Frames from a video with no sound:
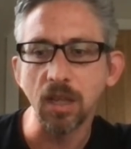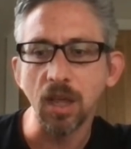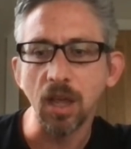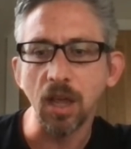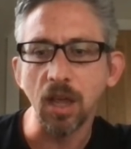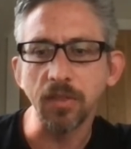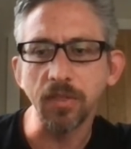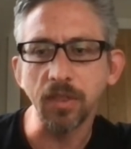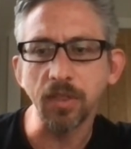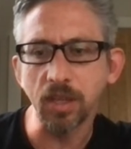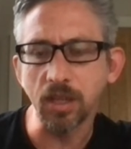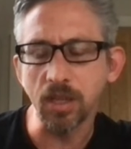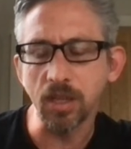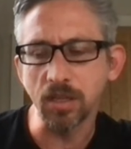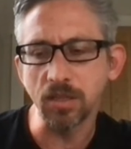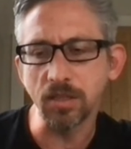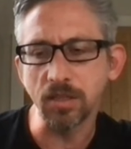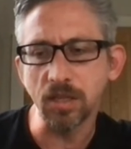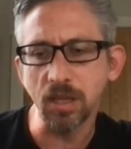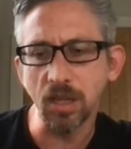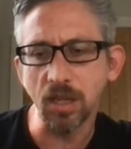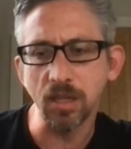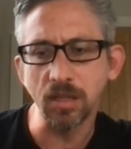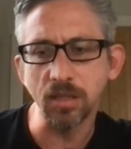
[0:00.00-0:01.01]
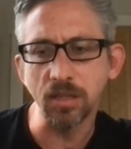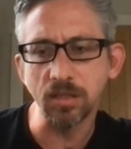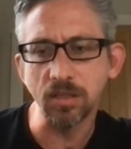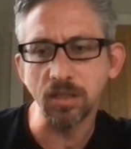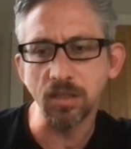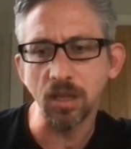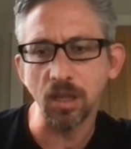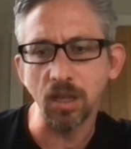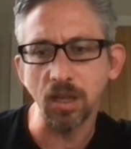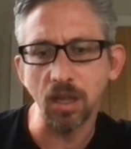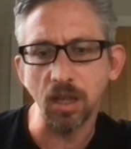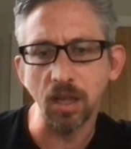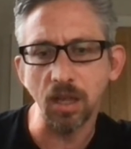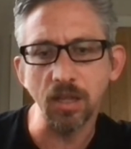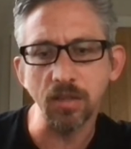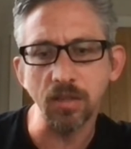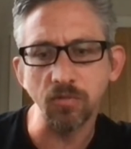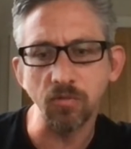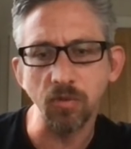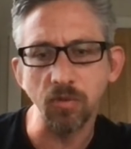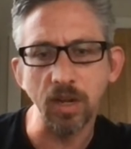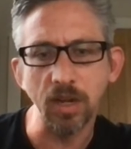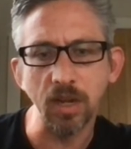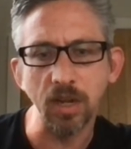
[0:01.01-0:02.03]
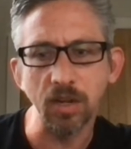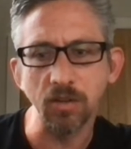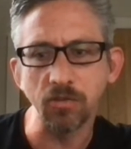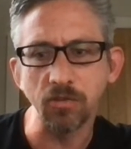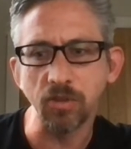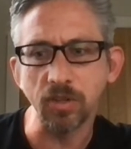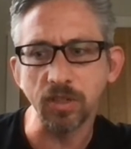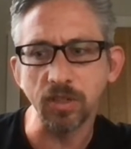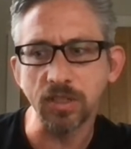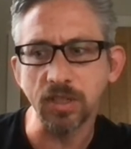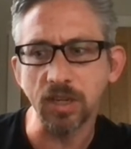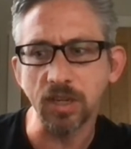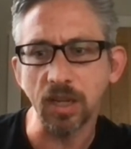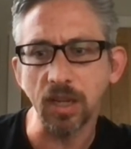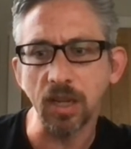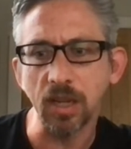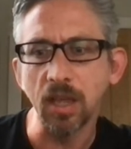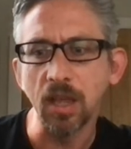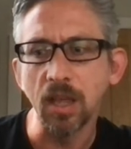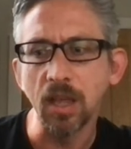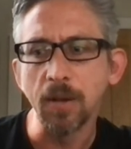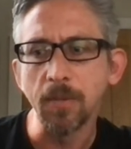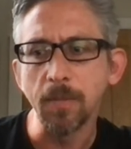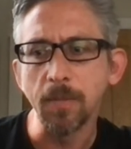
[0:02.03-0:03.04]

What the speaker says: I think is really interesting.